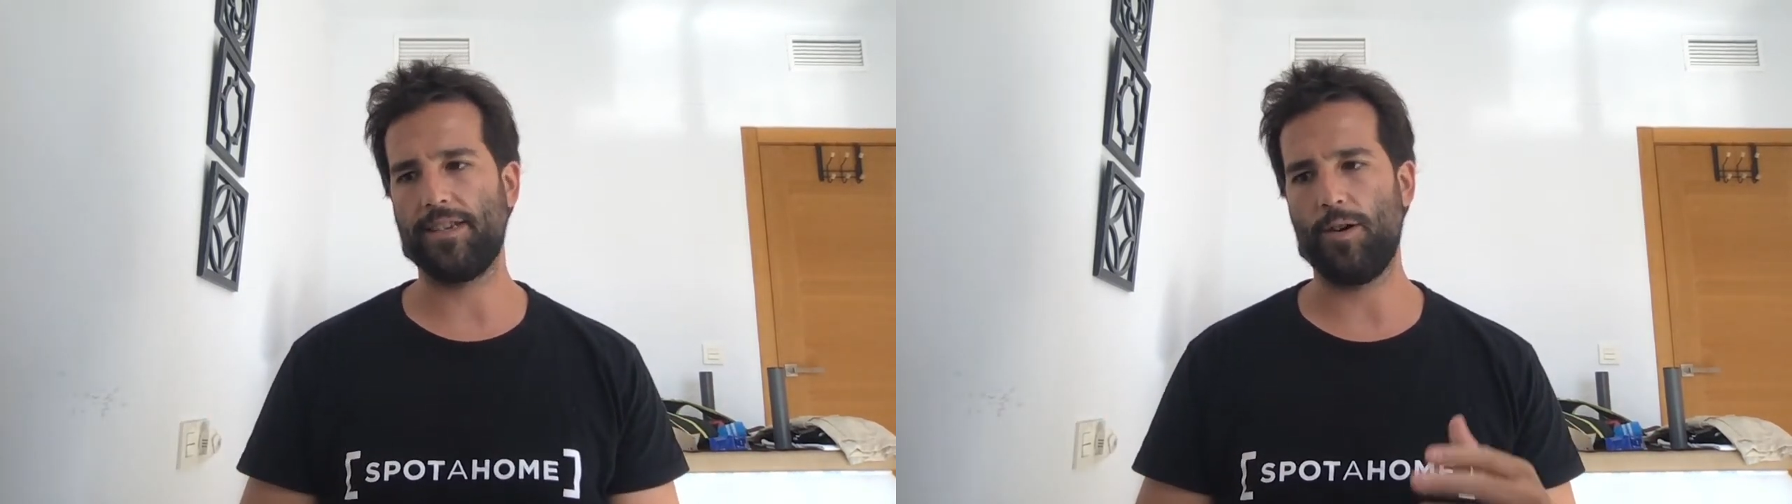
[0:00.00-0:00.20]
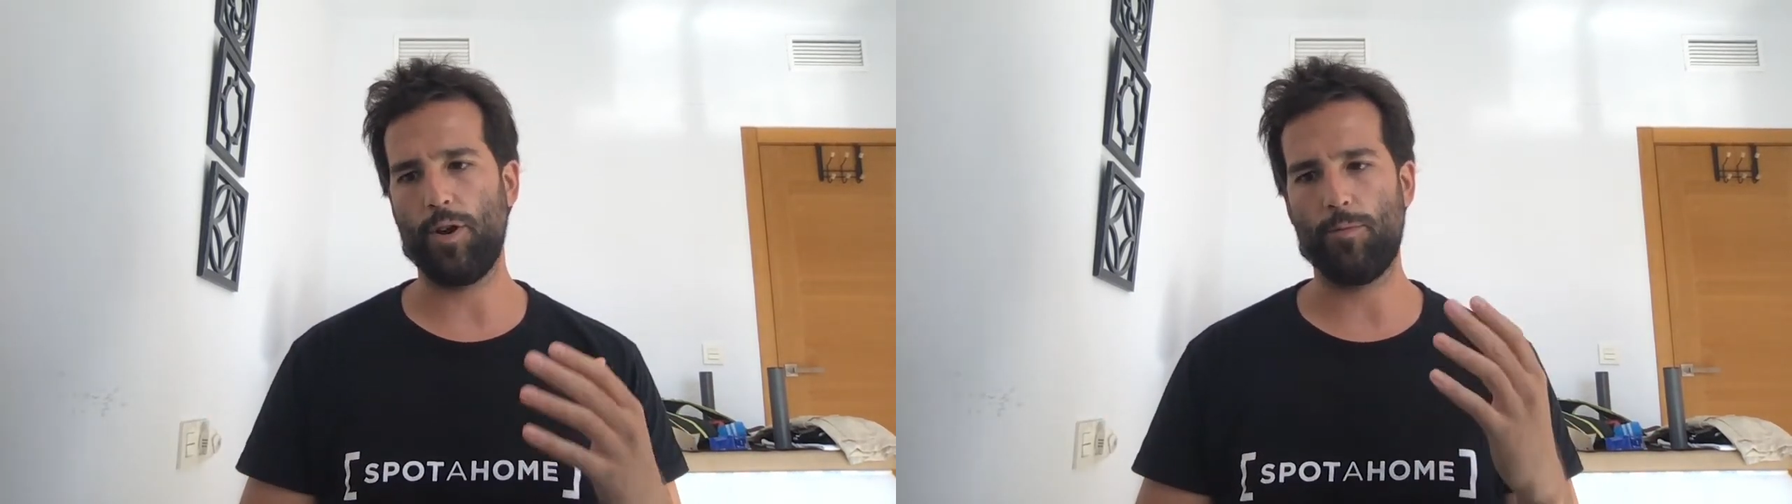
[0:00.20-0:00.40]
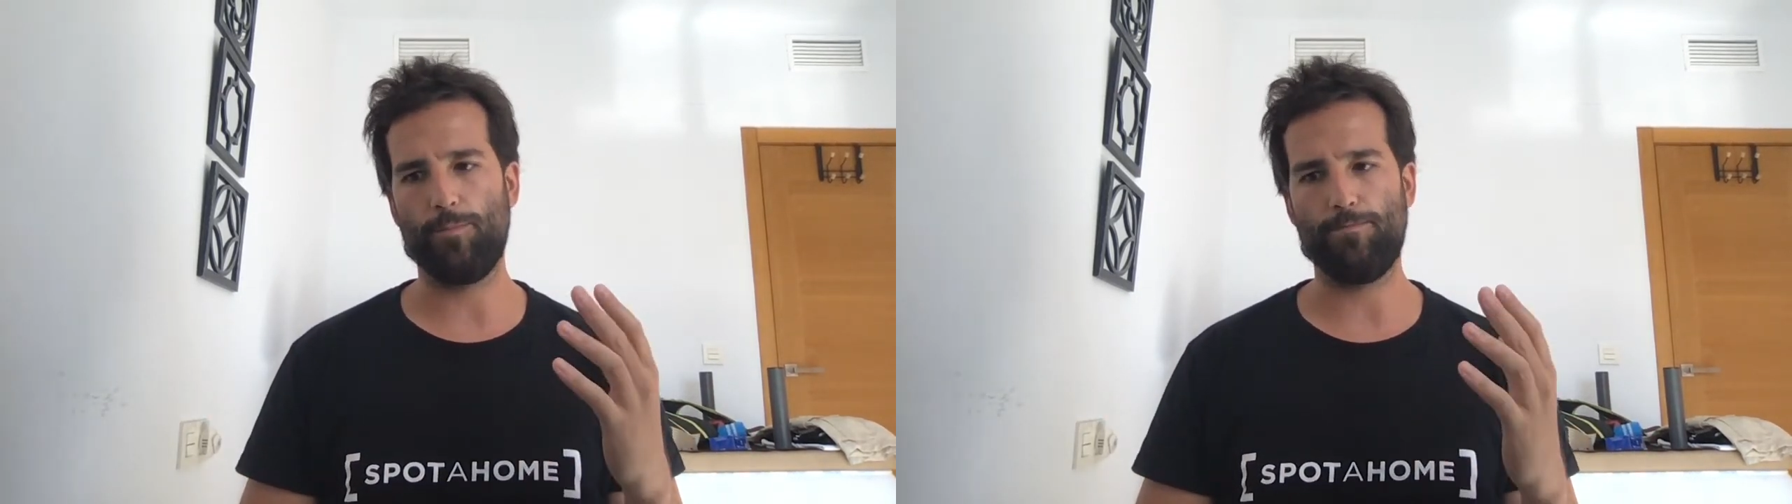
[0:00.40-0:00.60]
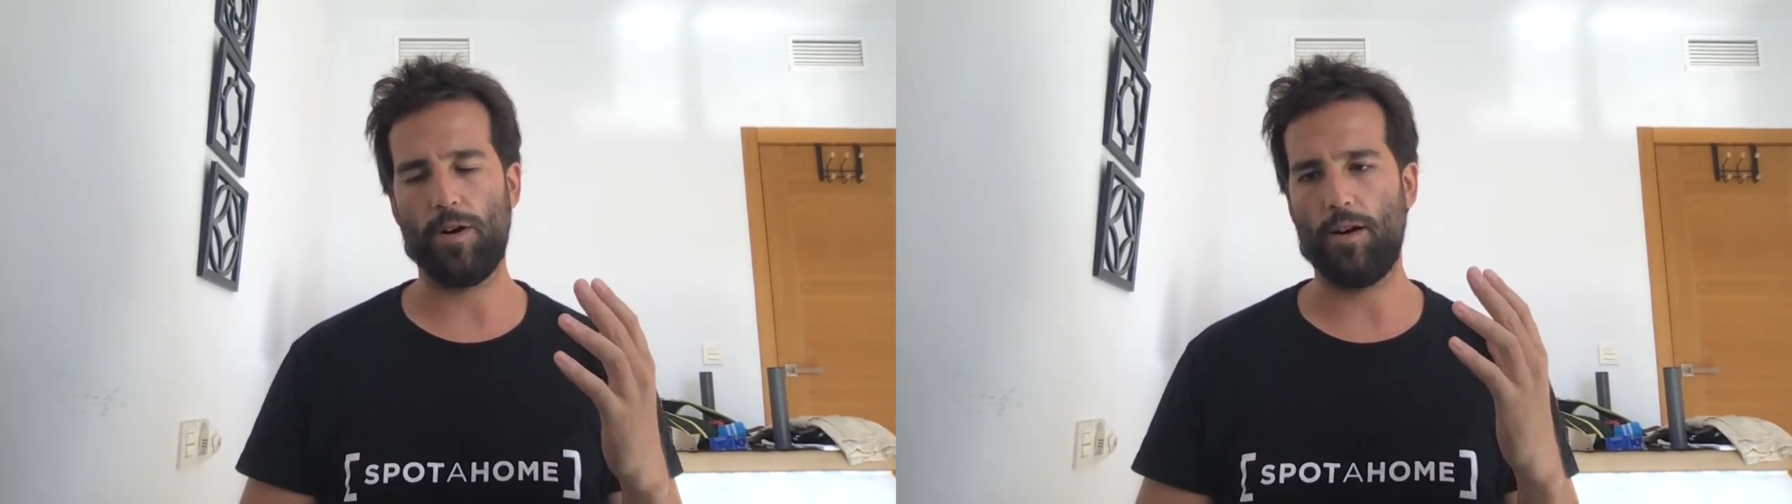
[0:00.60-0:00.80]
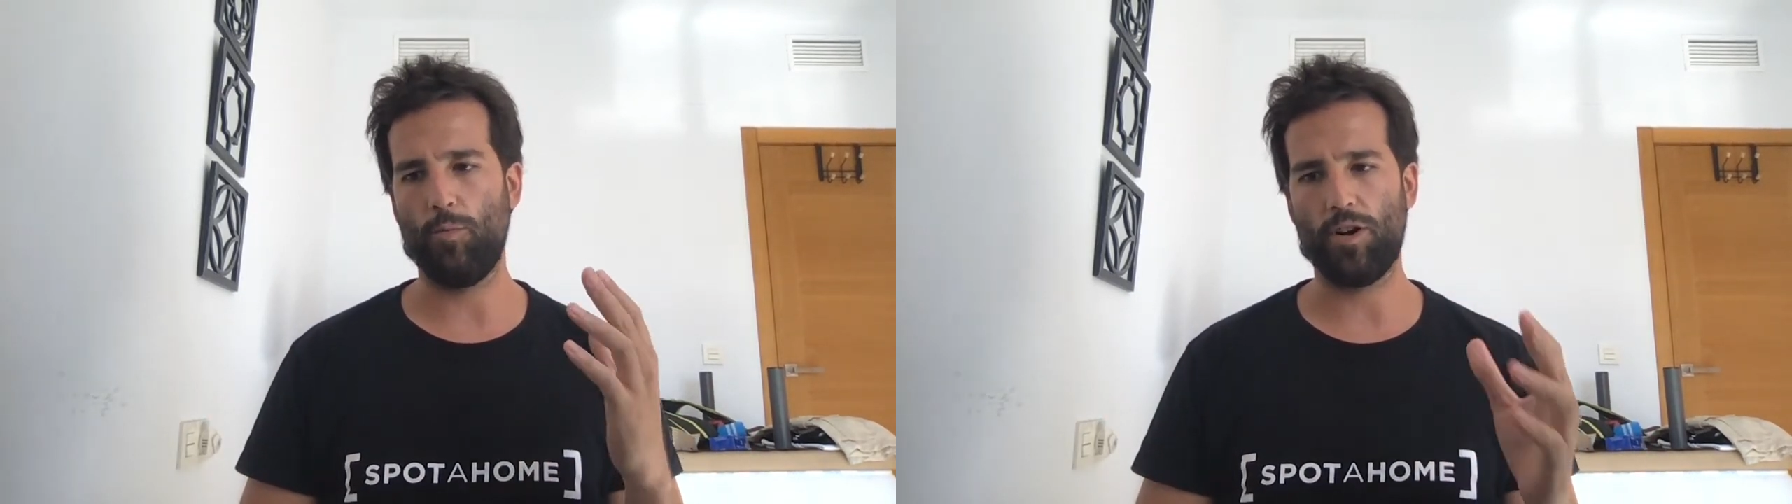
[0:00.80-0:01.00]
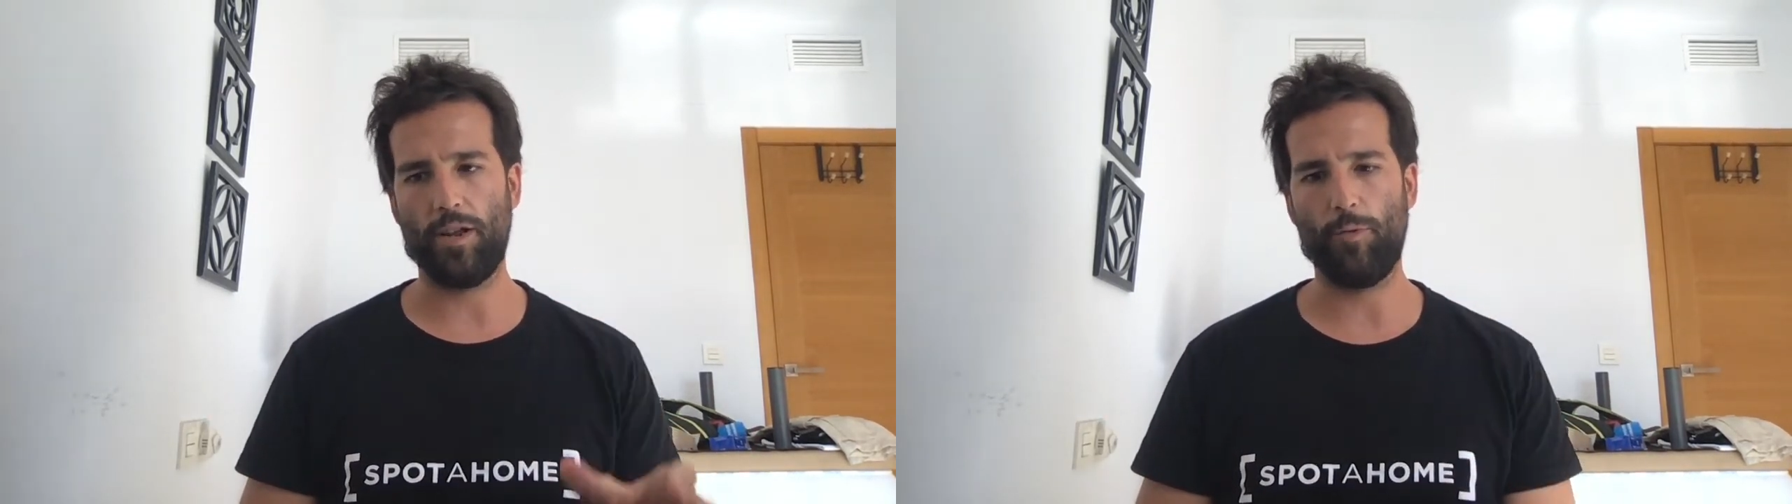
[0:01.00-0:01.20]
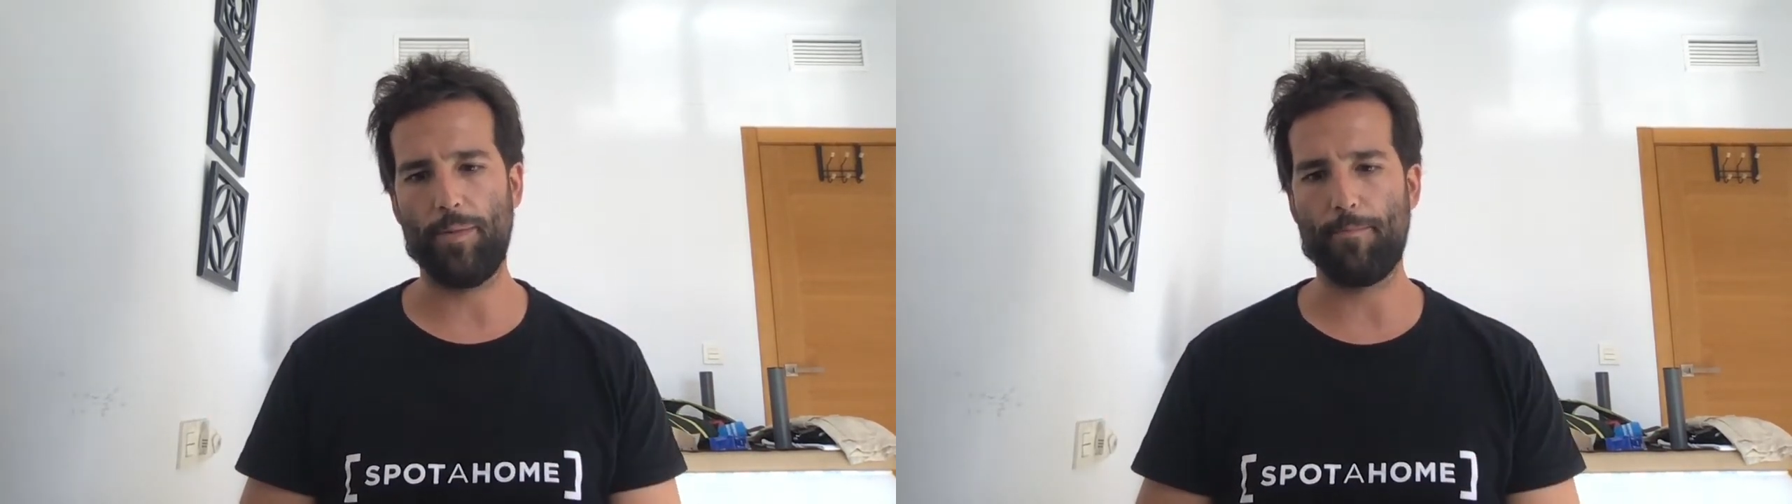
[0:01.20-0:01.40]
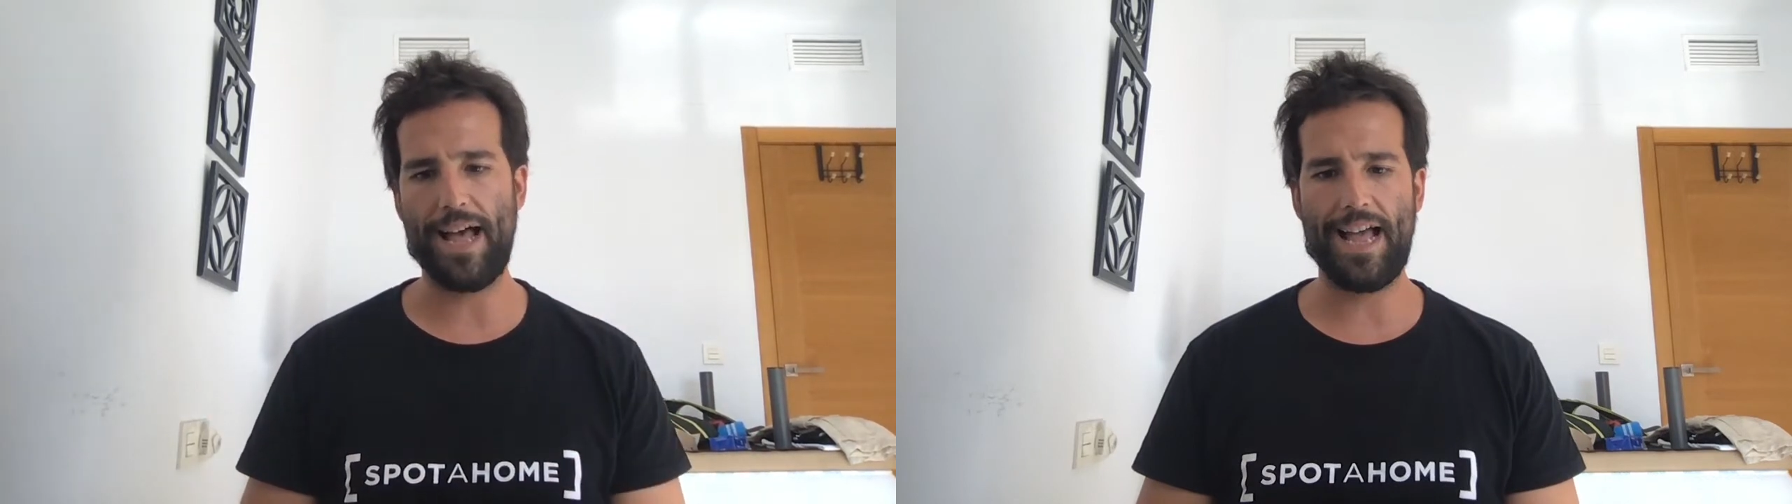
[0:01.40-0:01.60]
Now we're working
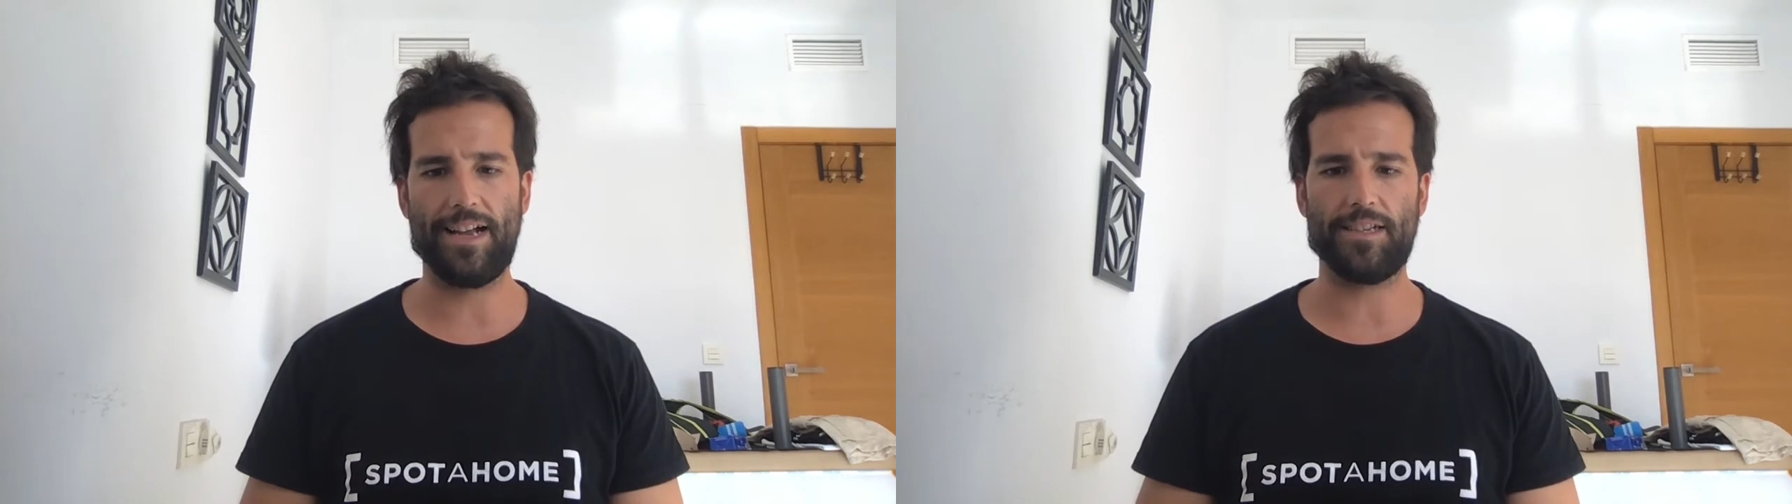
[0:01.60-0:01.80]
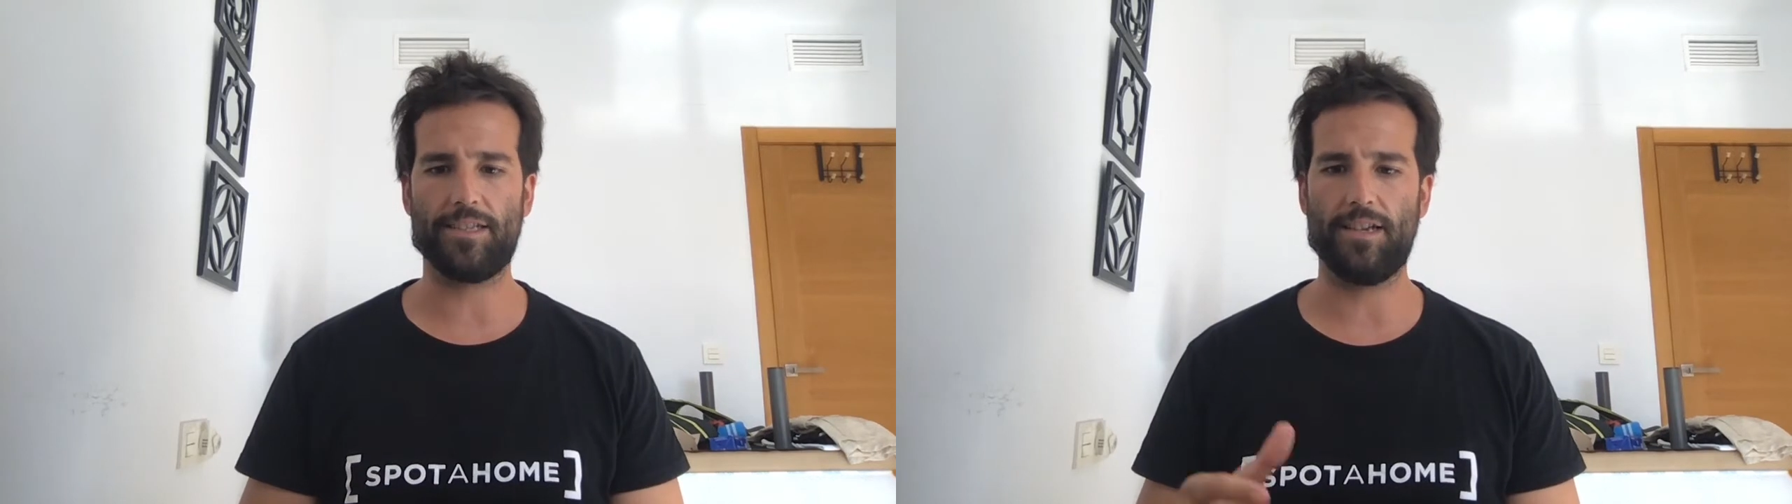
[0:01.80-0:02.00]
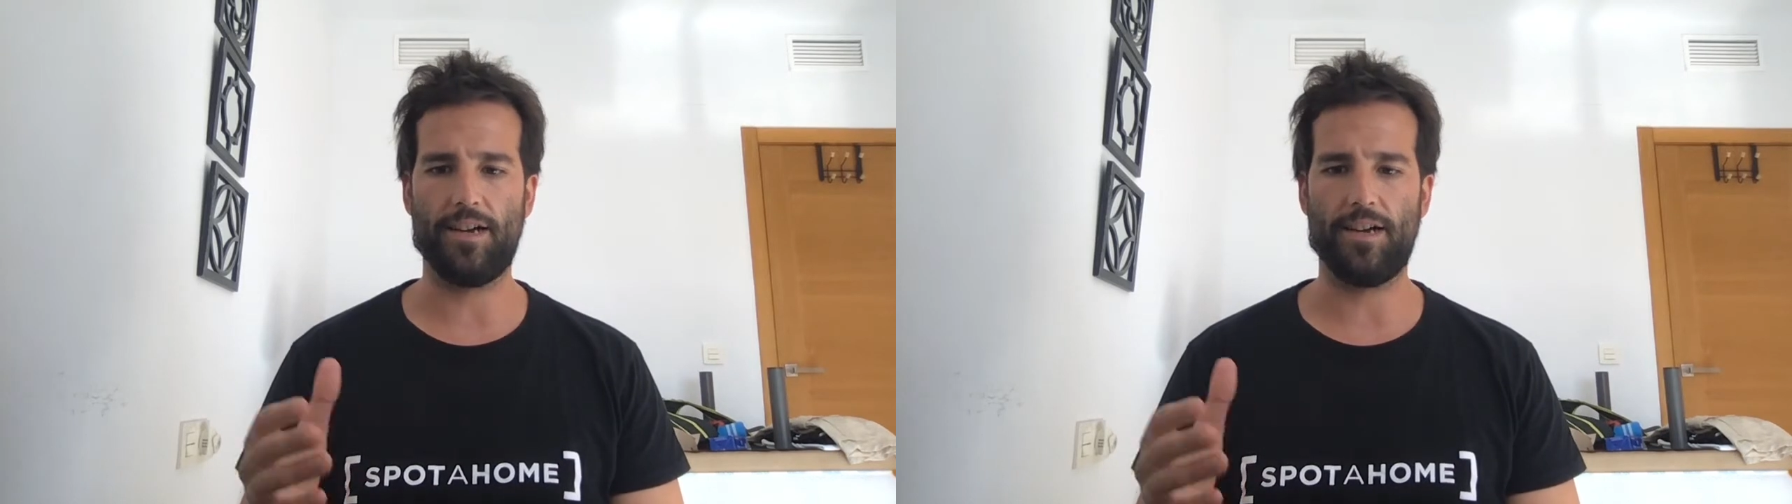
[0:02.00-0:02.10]
with banks,